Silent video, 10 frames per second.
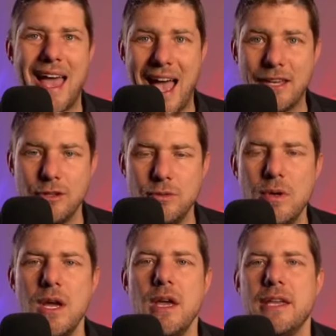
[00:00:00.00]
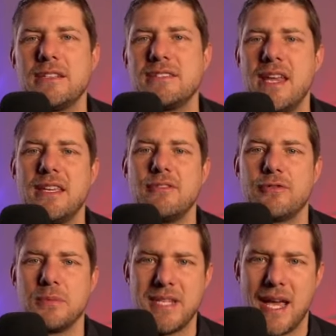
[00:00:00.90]
at you is taken
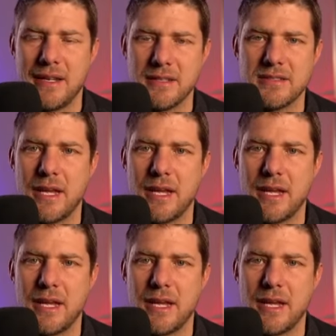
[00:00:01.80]
from tennis.